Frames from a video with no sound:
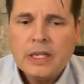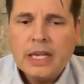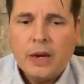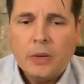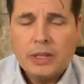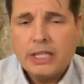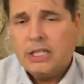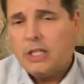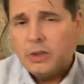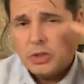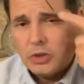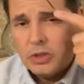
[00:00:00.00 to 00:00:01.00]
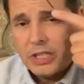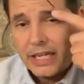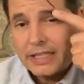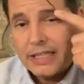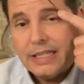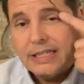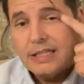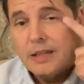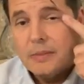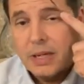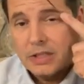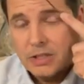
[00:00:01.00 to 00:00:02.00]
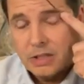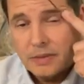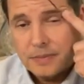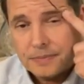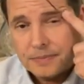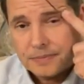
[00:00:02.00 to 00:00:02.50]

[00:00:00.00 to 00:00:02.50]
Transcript: And what they do is you inject it into the muscle,